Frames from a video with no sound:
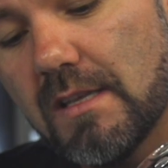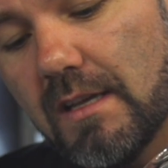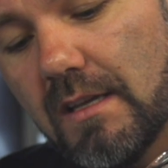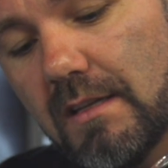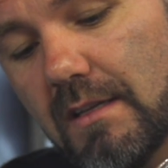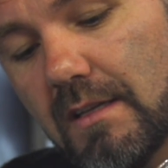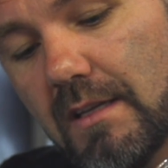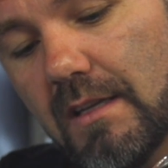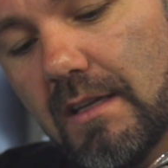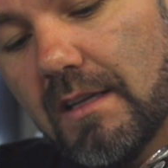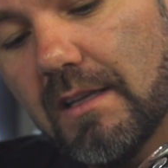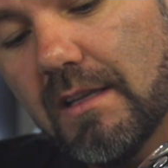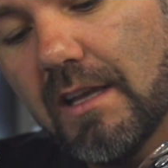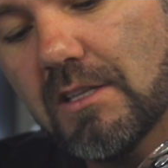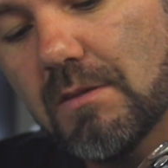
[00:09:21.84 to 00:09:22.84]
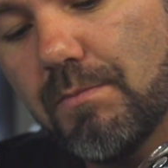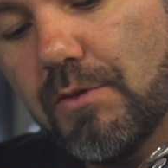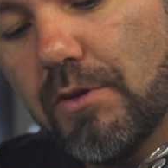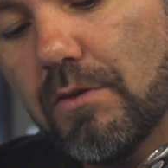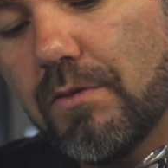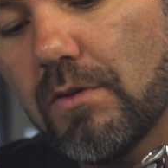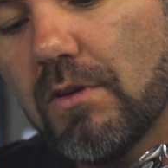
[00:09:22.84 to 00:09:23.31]
there. That's a
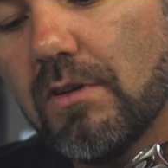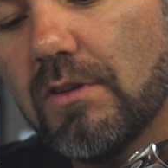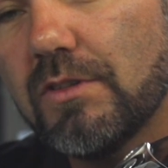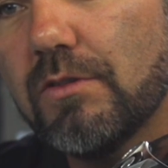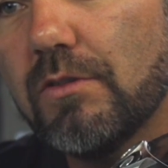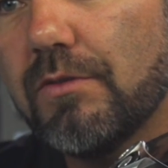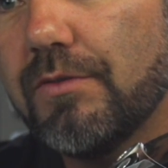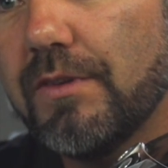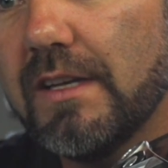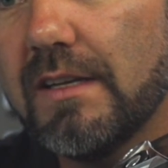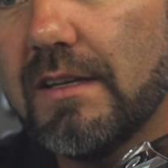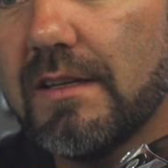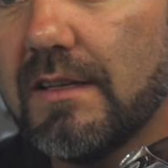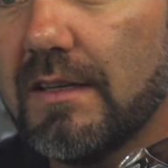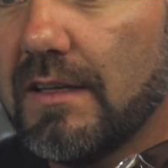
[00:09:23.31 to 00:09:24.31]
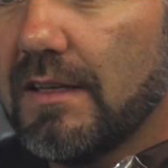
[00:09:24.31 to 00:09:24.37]
beautiful contoured fit.